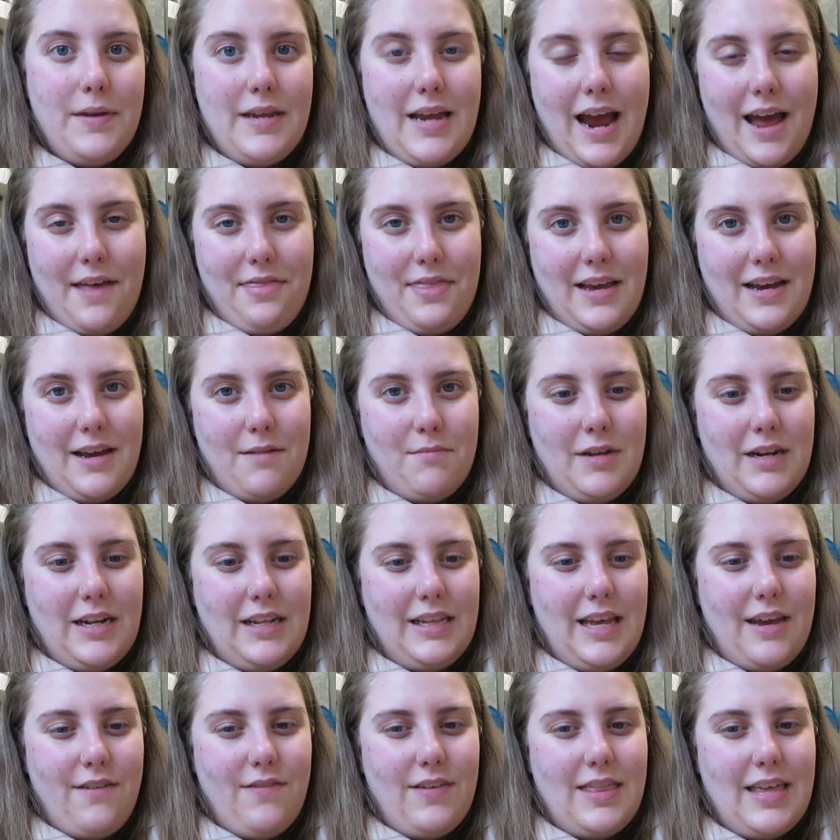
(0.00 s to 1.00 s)
But yeah, I think I'm going to
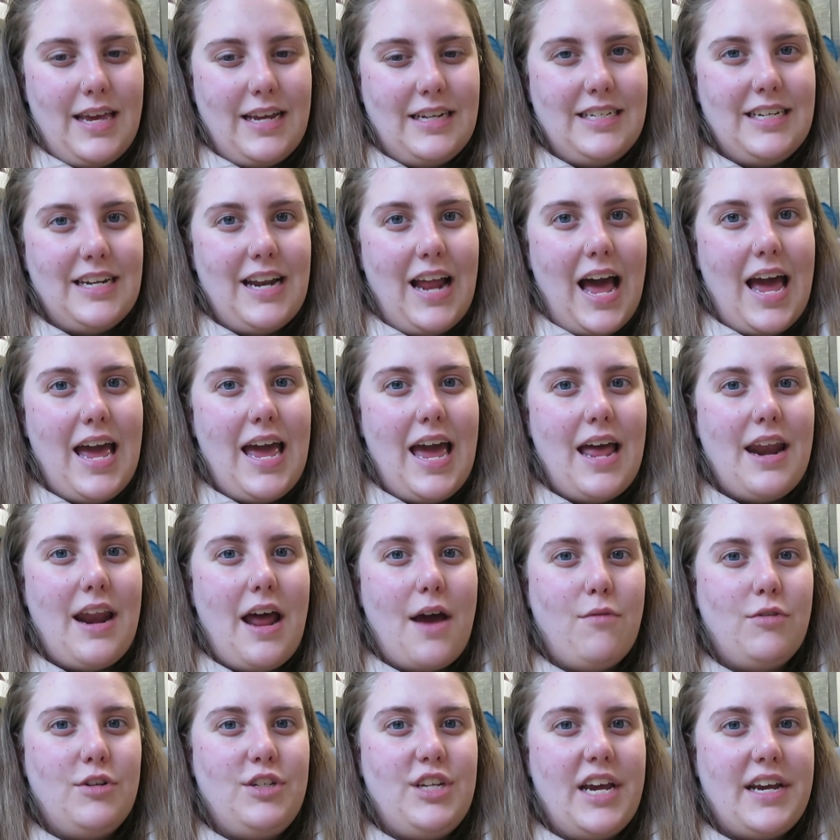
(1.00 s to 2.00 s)
leave it there tonight and
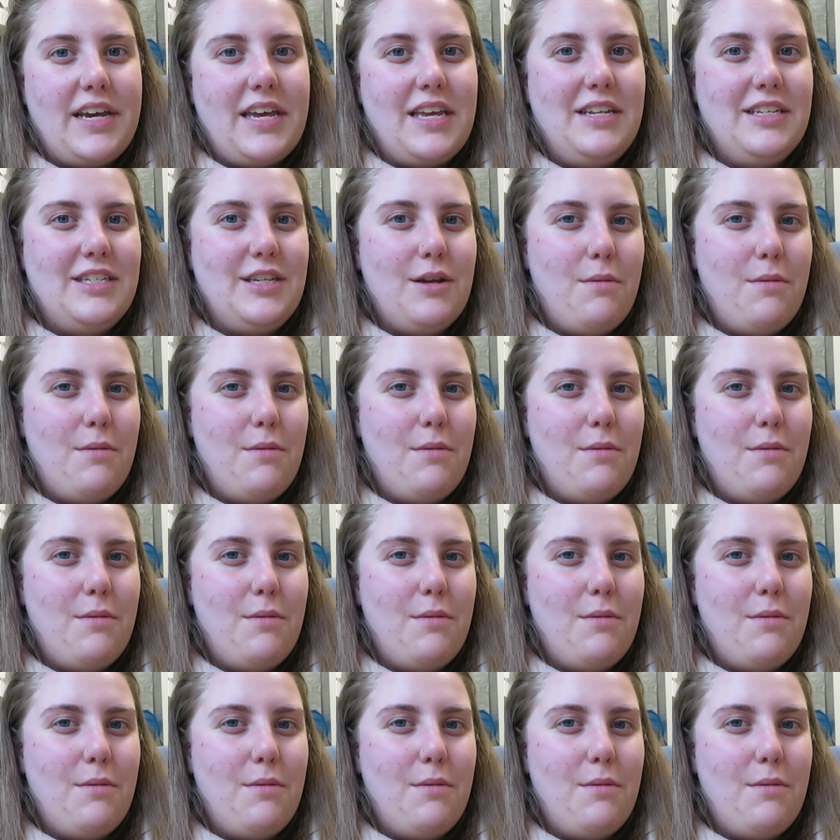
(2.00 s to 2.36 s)
I will check in